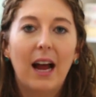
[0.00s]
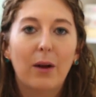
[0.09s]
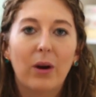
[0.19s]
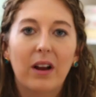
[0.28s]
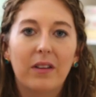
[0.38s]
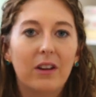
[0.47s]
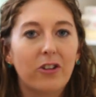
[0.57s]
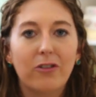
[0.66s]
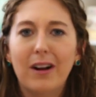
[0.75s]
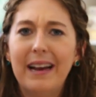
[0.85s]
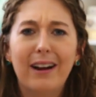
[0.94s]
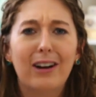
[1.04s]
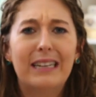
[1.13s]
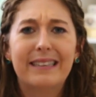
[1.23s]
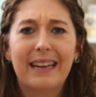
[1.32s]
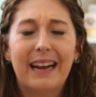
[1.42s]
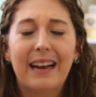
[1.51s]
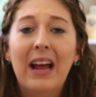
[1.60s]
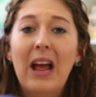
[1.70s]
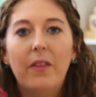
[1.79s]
I wear these to run errands in.